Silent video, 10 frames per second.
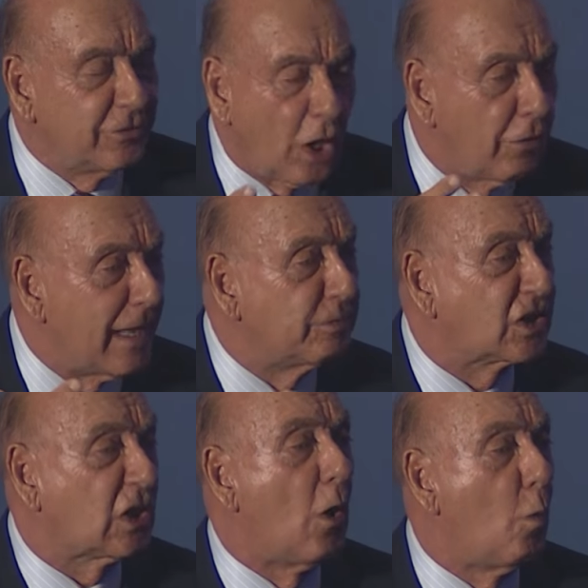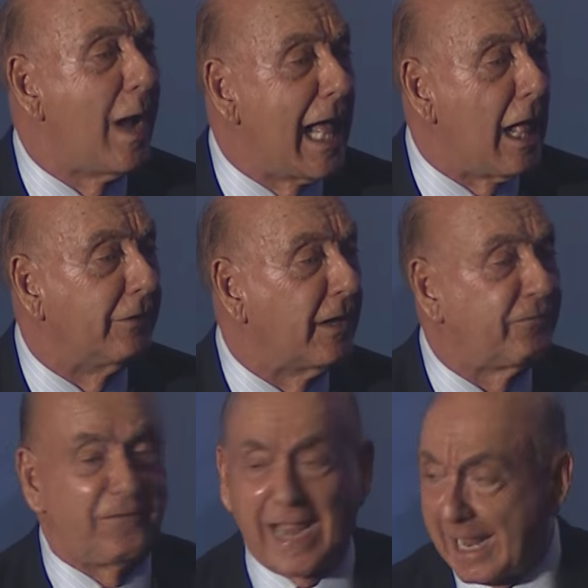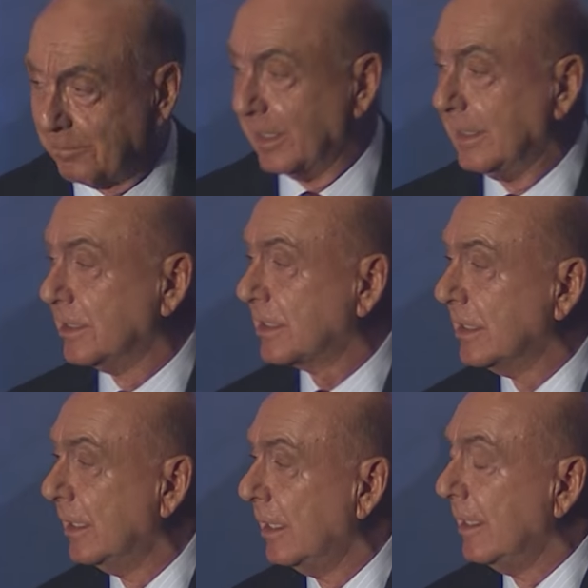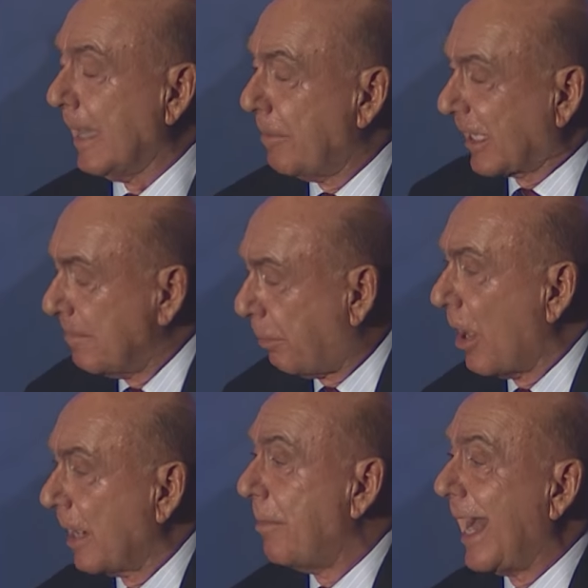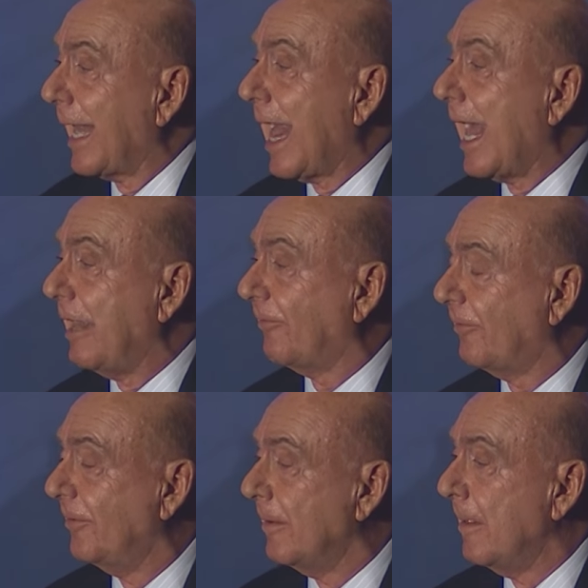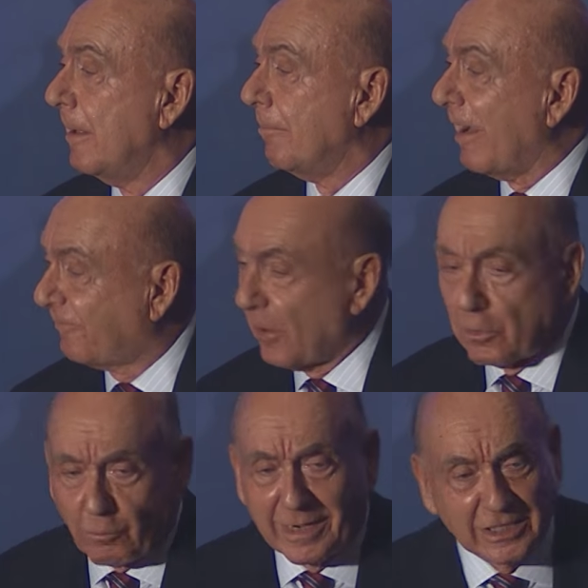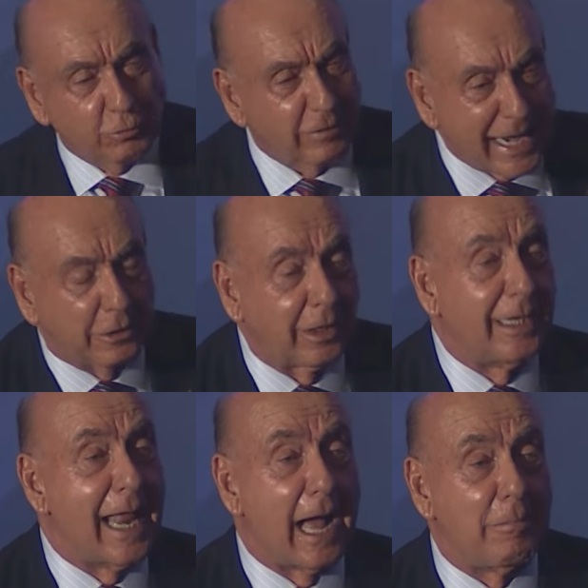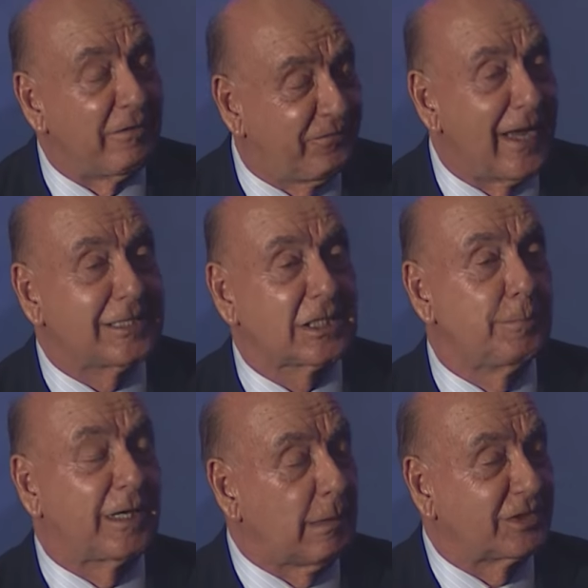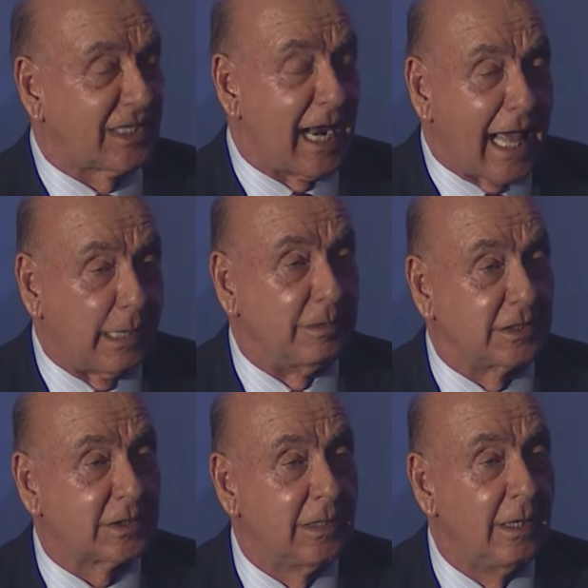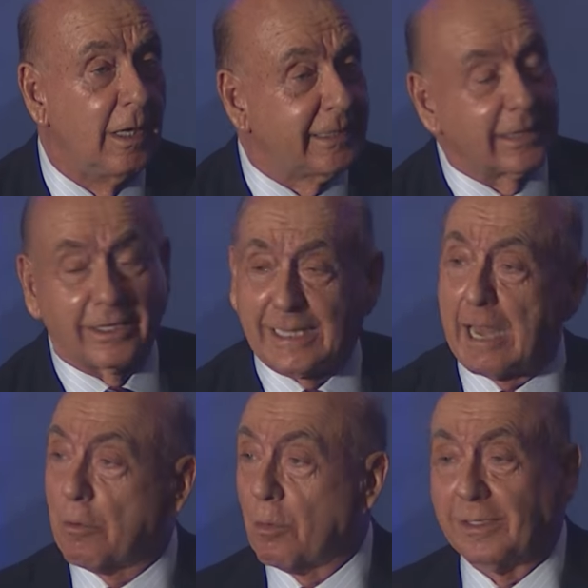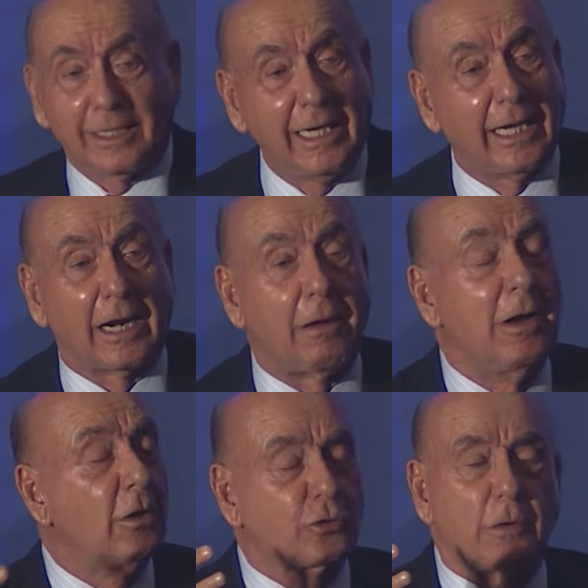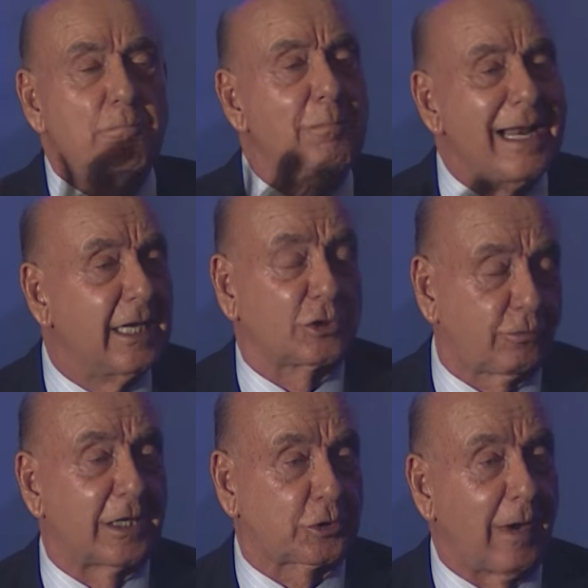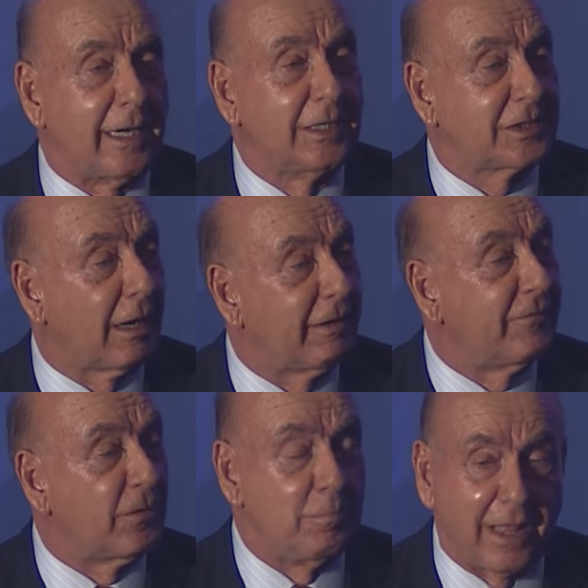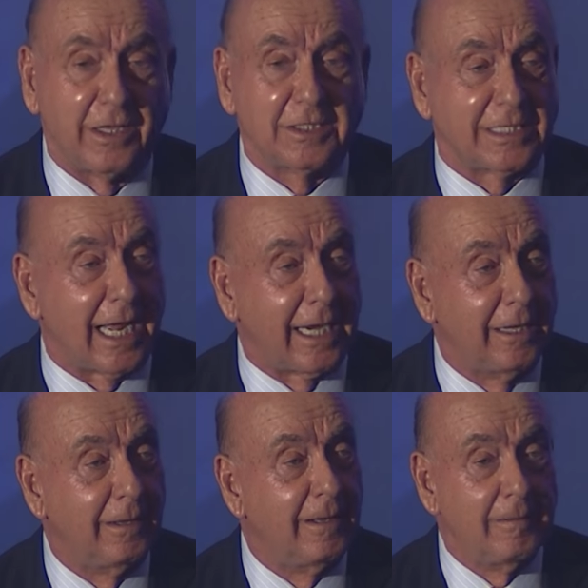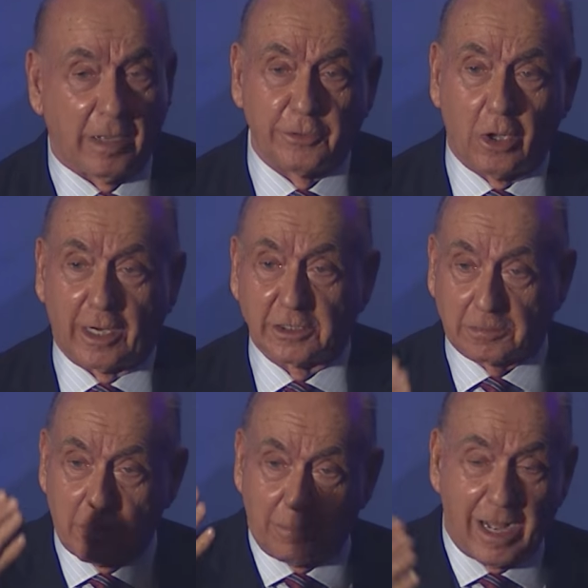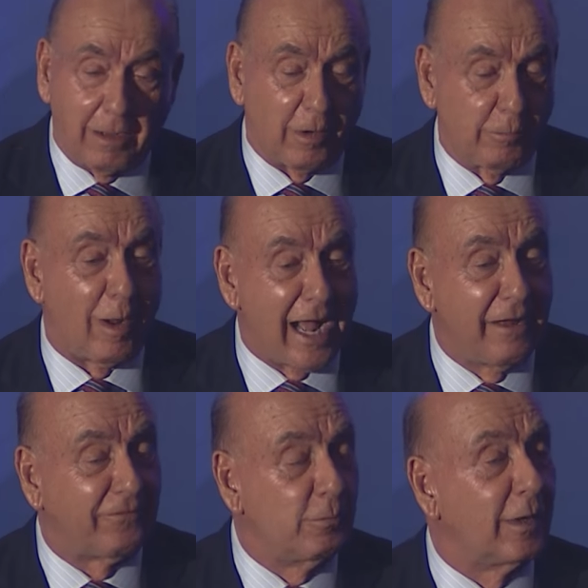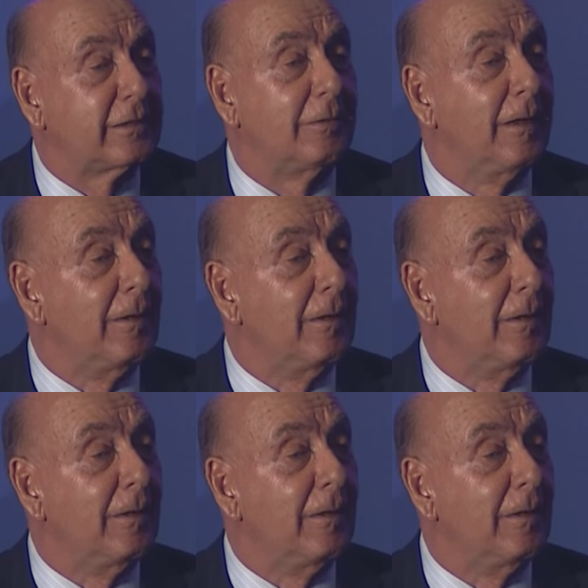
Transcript: know them so well, their families. They become part of my life. My phone rings regularly now. My face has become synonymous. The other day we went to eat at a tremendous restaurant in this area for Mother's Day. My daughters, my mom, my wife, and we went to a